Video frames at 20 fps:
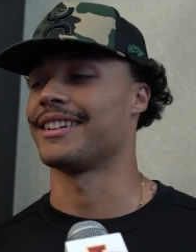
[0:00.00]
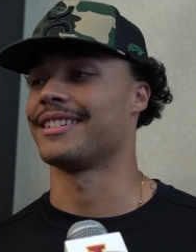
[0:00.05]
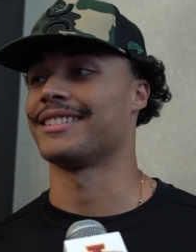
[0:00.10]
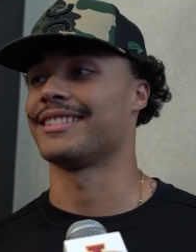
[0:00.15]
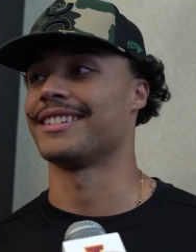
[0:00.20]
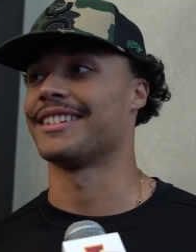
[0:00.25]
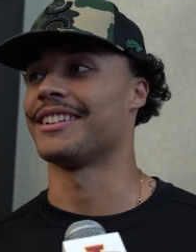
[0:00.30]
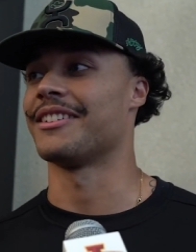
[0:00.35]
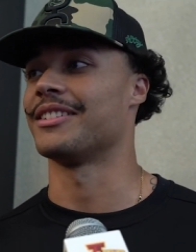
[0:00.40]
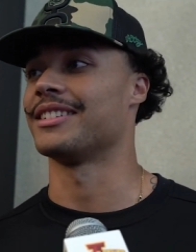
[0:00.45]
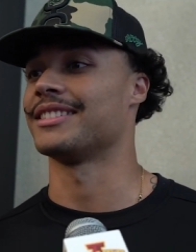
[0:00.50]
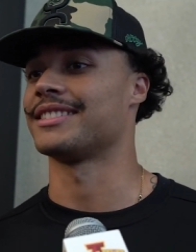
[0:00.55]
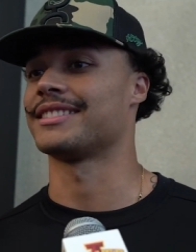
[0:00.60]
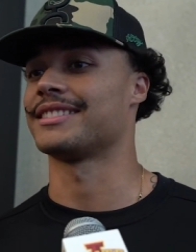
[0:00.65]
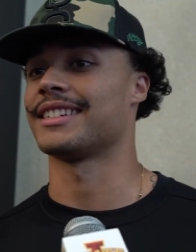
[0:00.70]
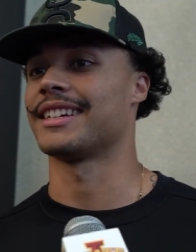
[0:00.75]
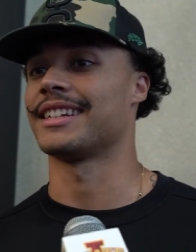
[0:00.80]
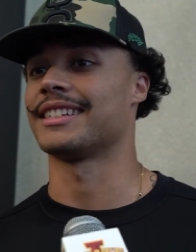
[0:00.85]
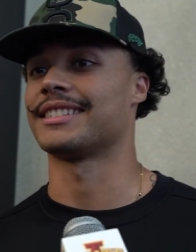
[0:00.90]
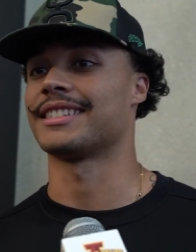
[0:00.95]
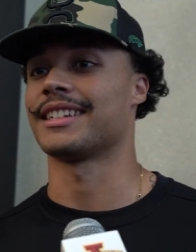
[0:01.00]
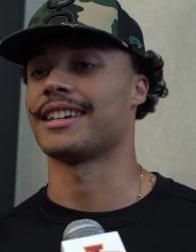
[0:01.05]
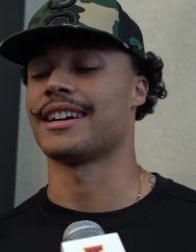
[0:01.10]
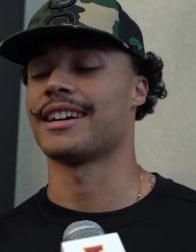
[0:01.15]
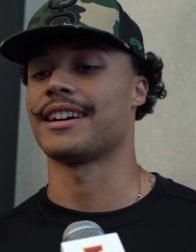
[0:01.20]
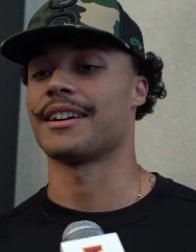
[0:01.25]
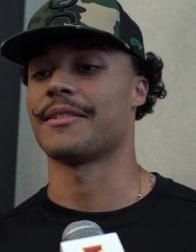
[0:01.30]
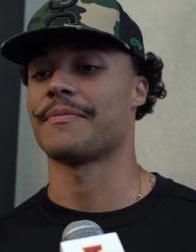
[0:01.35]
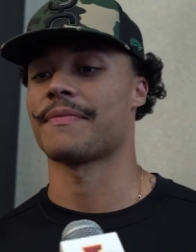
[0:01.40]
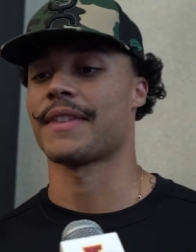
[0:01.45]
You know, it's it's
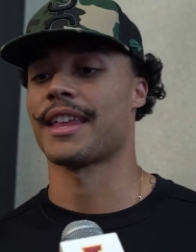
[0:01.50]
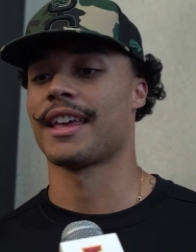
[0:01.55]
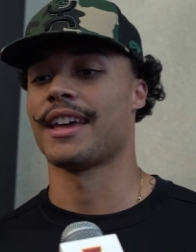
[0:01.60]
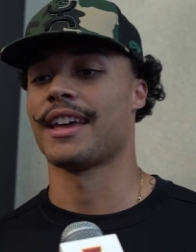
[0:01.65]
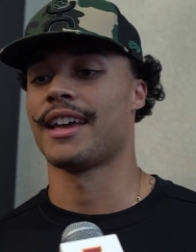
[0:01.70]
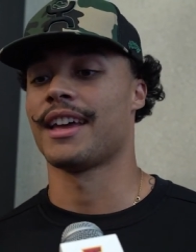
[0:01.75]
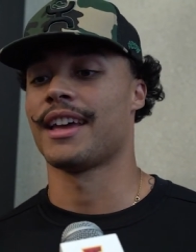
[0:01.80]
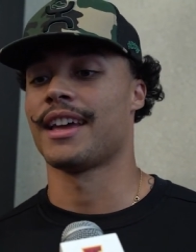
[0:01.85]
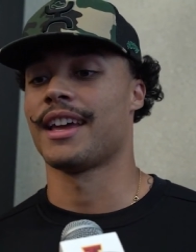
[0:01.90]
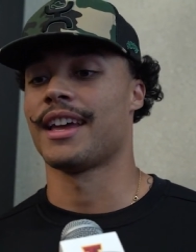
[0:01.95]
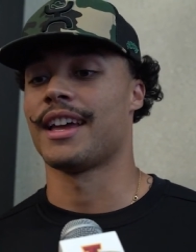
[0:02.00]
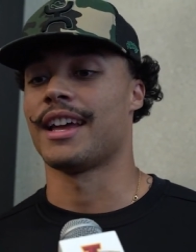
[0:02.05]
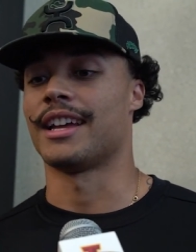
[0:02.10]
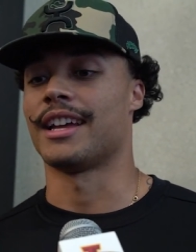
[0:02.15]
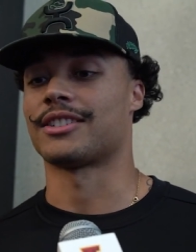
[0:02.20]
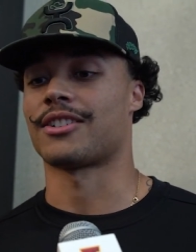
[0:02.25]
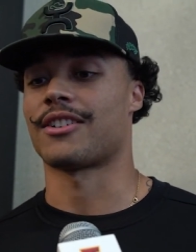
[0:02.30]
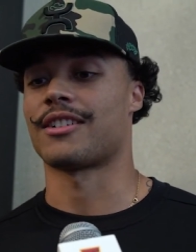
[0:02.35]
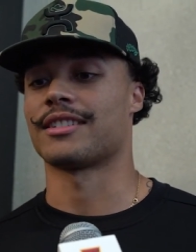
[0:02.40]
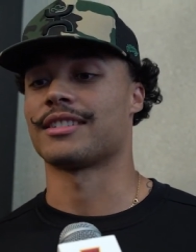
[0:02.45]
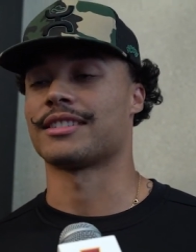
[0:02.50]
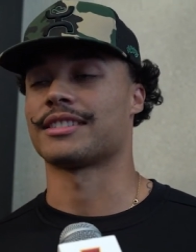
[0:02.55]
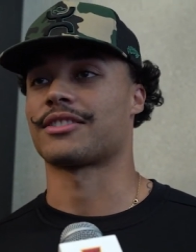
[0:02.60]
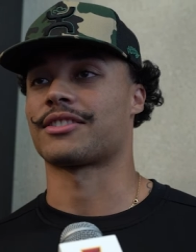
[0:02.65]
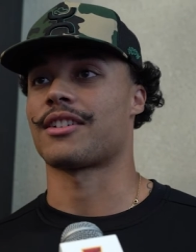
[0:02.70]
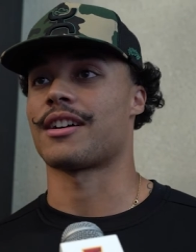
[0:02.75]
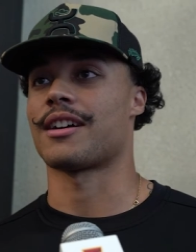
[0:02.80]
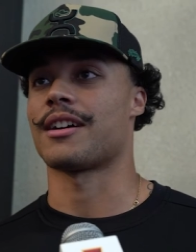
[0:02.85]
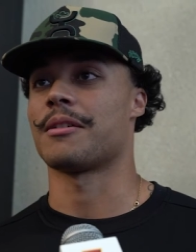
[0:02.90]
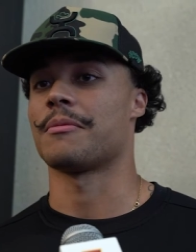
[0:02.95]
uh, it's hard to
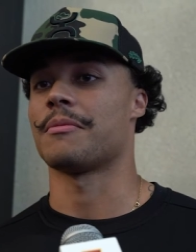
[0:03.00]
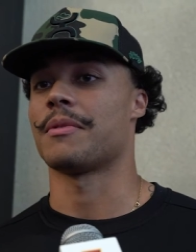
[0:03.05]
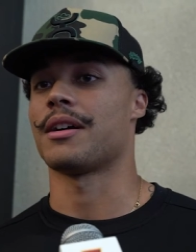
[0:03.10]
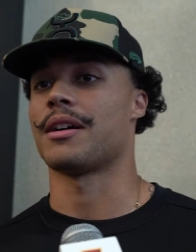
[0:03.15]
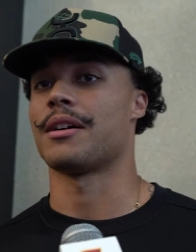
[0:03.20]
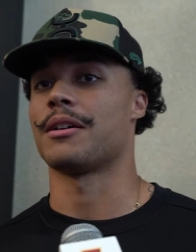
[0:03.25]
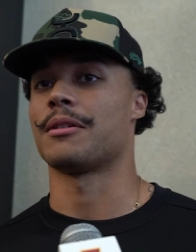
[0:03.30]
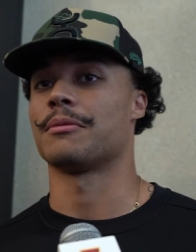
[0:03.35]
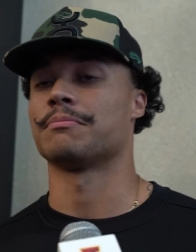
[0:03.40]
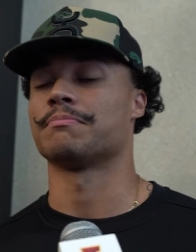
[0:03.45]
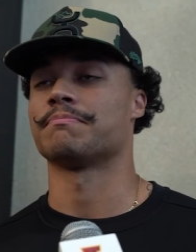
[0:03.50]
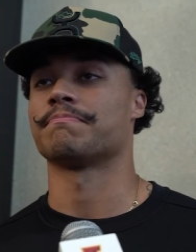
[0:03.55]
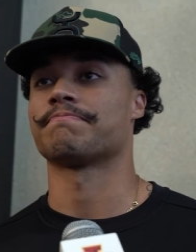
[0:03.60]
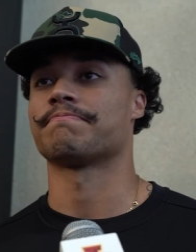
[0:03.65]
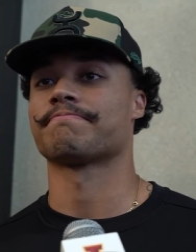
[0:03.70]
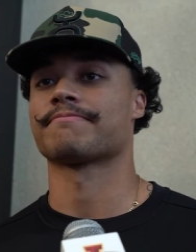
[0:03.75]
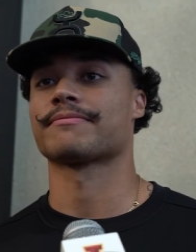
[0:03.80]
describe. Um,